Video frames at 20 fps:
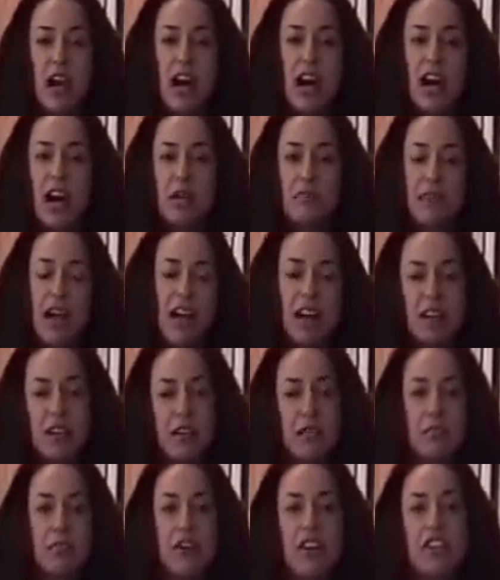how
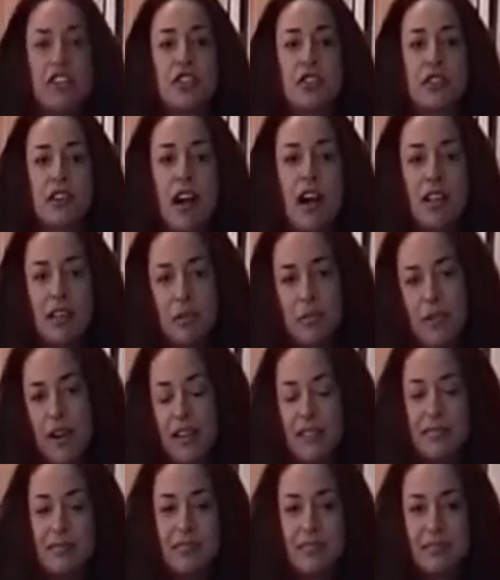to braid your challah
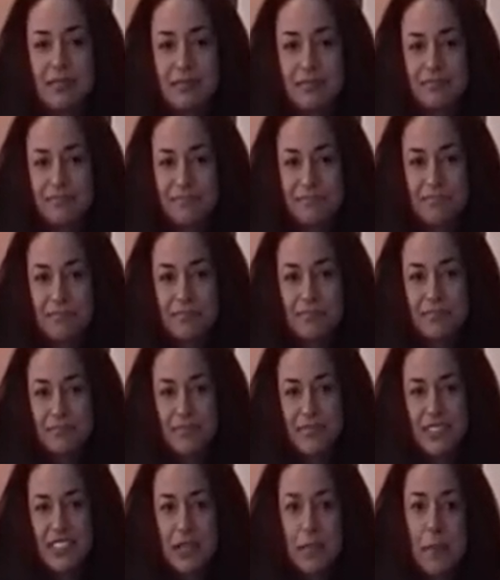bread.
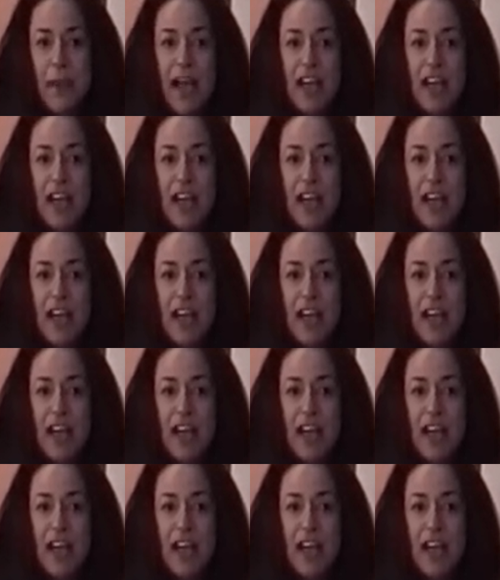Sit